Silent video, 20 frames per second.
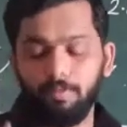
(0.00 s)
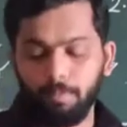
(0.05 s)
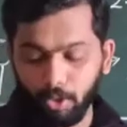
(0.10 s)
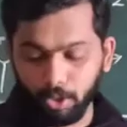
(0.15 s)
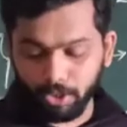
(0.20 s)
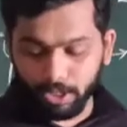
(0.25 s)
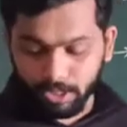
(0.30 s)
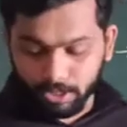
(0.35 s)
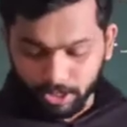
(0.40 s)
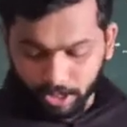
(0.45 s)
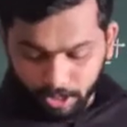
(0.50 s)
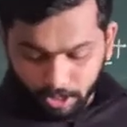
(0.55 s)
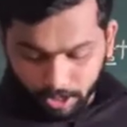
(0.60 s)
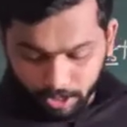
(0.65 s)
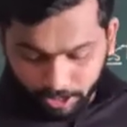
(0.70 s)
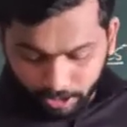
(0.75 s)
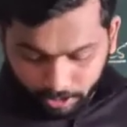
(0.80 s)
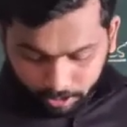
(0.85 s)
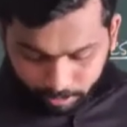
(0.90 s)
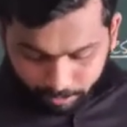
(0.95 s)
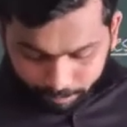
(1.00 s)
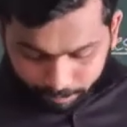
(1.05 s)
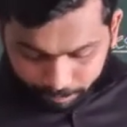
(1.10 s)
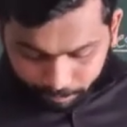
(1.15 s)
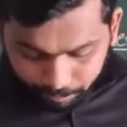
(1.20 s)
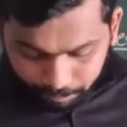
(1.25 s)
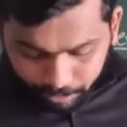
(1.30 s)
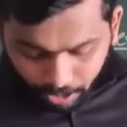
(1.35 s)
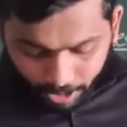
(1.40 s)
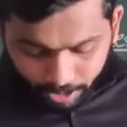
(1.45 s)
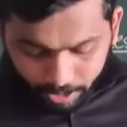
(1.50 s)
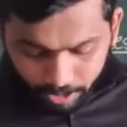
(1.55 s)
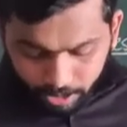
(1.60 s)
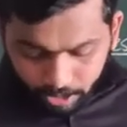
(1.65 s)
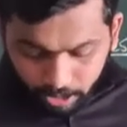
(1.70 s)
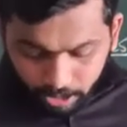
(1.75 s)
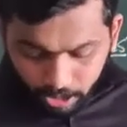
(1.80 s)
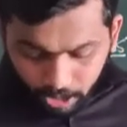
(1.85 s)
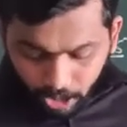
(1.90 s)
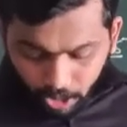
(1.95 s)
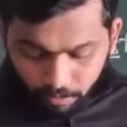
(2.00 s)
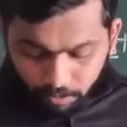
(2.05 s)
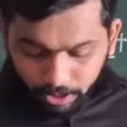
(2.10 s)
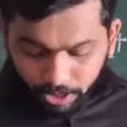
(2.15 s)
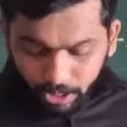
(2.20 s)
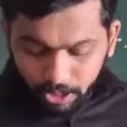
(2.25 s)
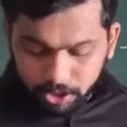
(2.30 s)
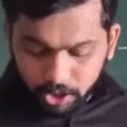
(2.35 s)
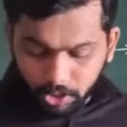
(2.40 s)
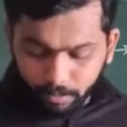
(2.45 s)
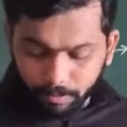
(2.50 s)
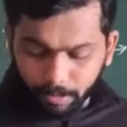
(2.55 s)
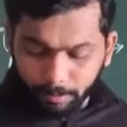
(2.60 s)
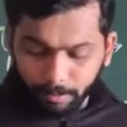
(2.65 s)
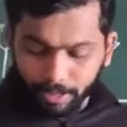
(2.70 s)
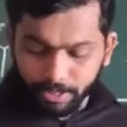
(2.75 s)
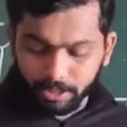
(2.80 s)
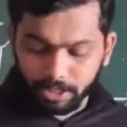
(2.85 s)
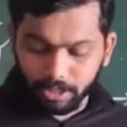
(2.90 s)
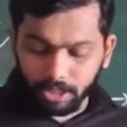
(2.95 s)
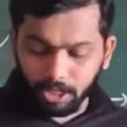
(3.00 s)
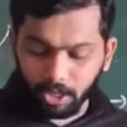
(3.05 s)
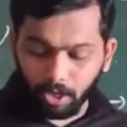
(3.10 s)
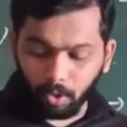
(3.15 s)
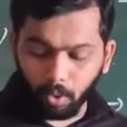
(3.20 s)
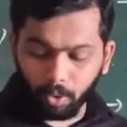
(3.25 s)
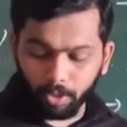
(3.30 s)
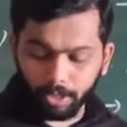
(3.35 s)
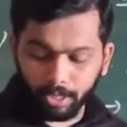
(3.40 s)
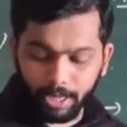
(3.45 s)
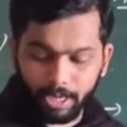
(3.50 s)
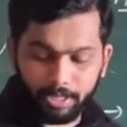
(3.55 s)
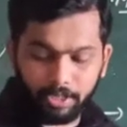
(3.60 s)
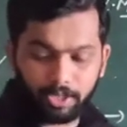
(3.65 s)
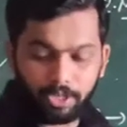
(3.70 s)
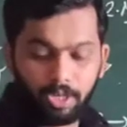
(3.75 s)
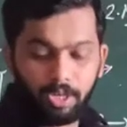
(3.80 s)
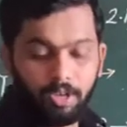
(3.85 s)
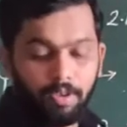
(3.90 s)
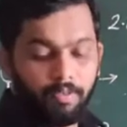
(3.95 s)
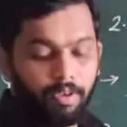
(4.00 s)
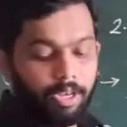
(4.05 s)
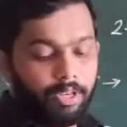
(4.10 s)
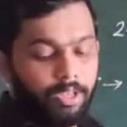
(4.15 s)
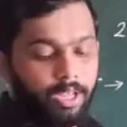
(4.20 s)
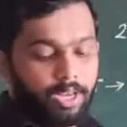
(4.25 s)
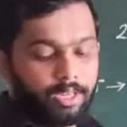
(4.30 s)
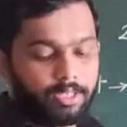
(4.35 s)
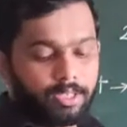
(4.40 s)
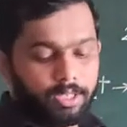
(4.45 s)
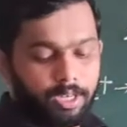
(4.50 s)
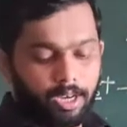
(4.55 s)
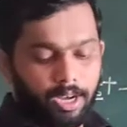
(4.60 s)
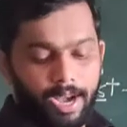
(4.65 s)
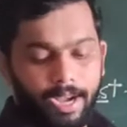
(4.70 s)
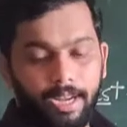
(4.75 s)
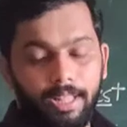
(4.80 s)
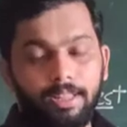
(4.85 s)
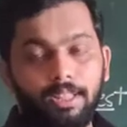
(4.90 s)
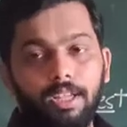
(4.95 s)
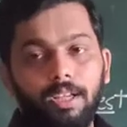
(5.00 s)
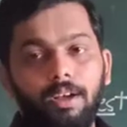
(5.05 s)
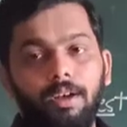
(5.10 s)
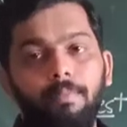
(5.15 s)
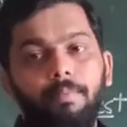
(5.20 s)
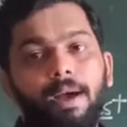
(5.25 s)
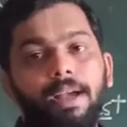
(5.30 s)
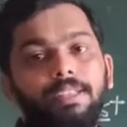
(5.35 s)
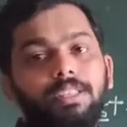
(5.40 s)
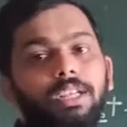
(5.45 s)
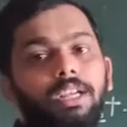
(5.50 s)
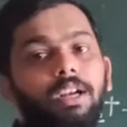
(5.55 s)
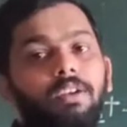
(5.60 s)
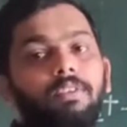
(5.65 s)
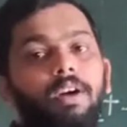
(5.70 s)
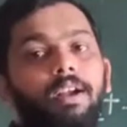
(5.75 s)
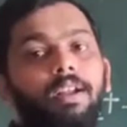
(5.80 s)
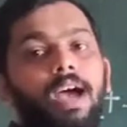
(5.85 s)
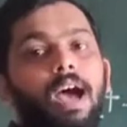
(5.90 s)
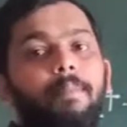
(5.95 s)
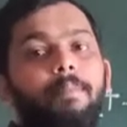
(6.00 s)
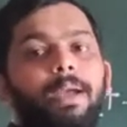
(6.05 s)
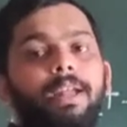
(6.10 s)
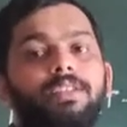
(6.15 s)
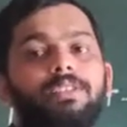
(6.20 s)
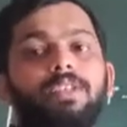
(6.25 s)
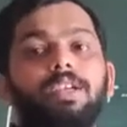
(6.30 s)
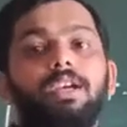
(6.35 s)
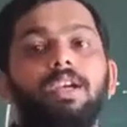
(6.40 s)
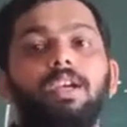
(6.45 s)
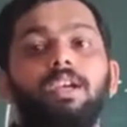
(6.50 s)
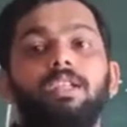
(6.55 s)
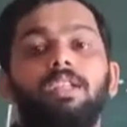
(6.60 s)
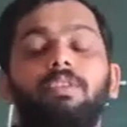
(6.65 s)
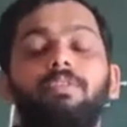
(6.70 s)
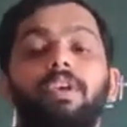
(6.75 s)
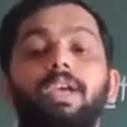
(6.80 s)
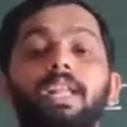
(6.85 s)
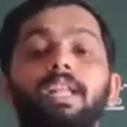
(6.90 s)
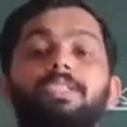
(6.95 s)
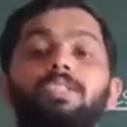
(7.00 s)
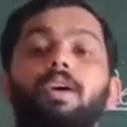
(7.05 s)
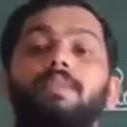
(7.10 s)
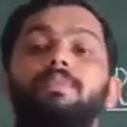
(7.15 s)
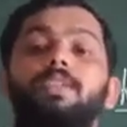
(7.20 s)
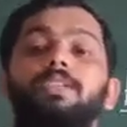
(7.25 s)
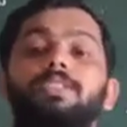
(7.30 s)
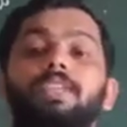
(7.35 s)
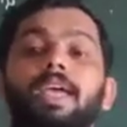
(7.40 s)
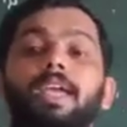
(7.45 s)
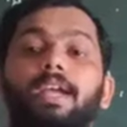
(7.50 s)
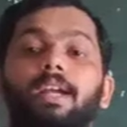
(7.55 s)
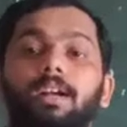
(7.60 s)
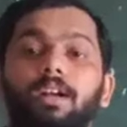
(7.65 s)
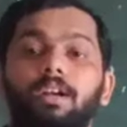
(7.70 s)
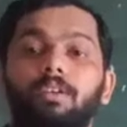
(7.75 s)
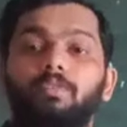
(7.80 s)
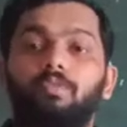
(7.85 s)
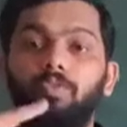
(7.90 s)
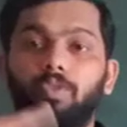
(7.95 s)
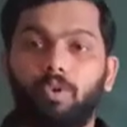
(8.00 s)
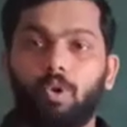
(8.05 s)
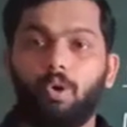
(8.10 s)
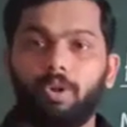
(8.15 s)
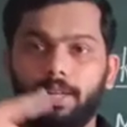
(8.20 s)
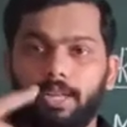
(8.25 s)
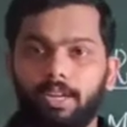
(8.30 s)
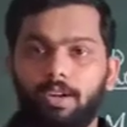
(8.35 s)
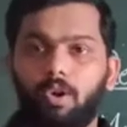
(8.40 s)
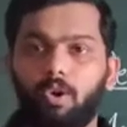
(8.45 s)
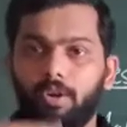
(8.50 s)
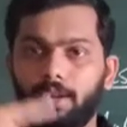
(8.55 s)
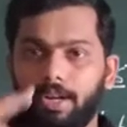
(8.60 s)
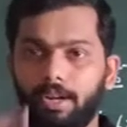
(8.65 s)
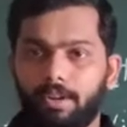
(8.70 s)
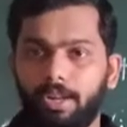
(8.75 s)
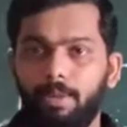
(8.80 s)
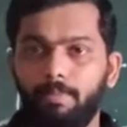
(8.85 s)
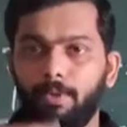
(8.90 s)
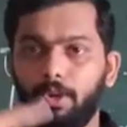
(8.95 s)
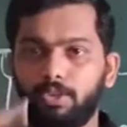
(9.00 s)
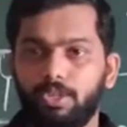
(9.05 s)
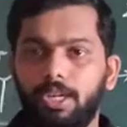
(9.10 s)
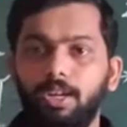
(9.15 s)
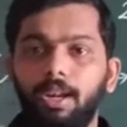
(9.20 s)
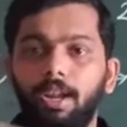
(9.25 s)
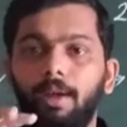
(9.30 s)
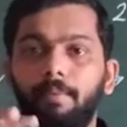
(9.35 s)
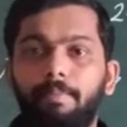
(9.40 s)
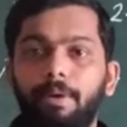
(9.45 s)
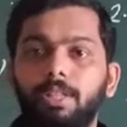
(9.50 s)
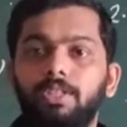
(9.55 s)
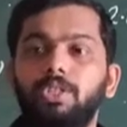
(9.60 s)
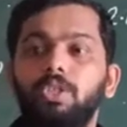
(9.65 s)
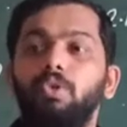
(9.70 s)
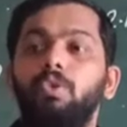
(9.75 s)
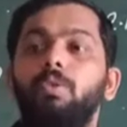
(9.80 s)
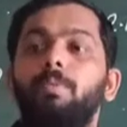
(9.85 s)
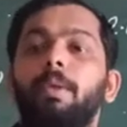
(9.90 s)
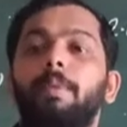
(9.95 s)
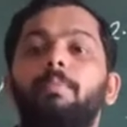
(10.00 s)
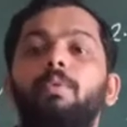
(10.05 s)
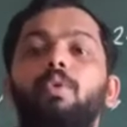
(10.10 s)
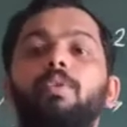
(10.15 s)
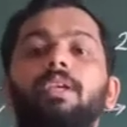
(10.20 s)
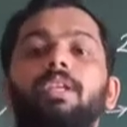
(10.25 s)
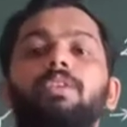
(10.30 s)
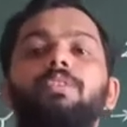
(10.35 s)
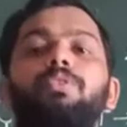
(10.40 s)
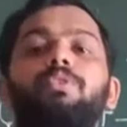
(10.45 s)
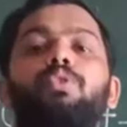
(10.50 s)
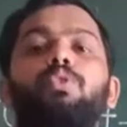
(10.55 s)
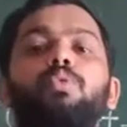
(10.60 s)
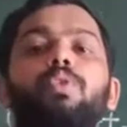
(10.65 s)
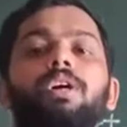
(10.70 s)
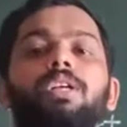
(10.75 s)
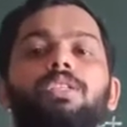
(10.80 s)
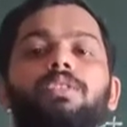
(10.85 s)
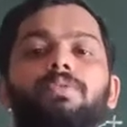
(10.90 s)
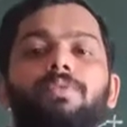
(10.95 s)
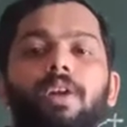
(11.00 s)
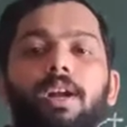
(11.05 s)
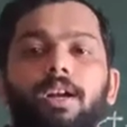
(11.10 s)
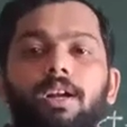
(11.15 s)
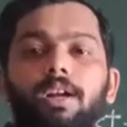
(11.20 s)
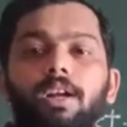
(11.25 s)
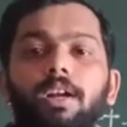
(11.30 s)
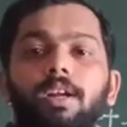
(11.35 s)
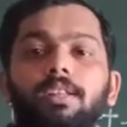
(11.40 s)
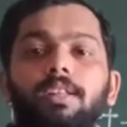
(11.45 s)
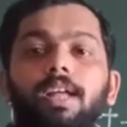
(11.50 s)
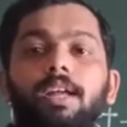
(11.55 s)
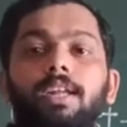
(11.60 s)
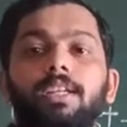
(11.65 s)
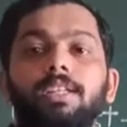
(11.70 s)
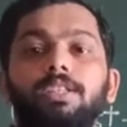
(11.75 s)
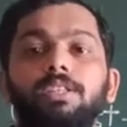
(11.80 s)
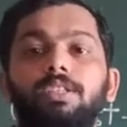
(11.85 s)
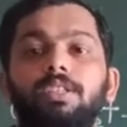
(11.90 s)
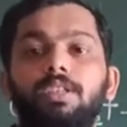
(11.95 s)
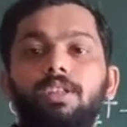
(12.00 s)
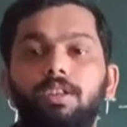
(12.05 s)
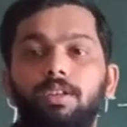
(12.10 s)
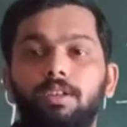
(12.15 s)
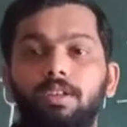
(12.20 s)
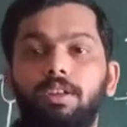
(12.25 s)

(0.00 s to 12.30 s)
motions are there. Then the wheels of the bicycle rotate. When you are riding the bicycle, what happens? The wheels of the cycle rotate, rotatory motion, plus you will be moving towards front. That is